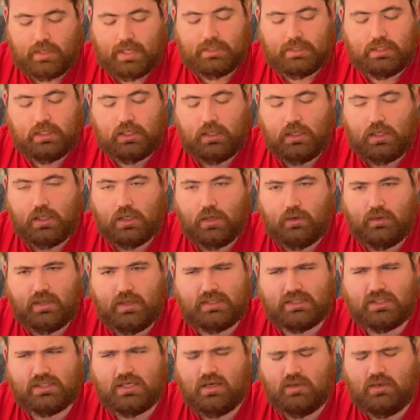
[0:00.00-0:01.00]
And you know
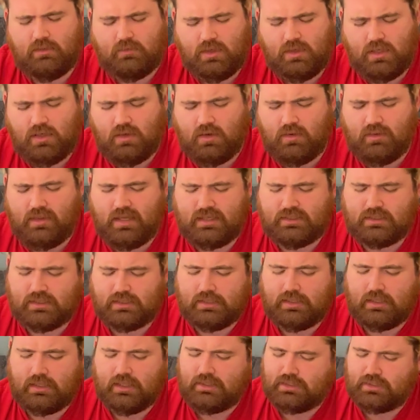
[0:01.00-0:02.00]
that's not you know
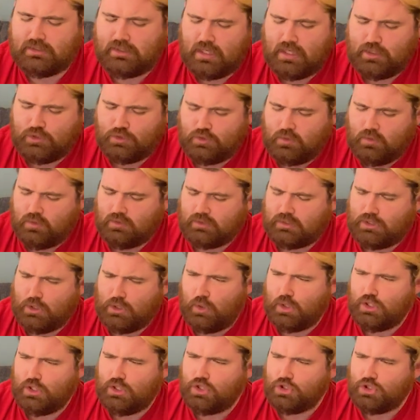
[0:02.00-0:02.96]
that's that's not true, Stuart.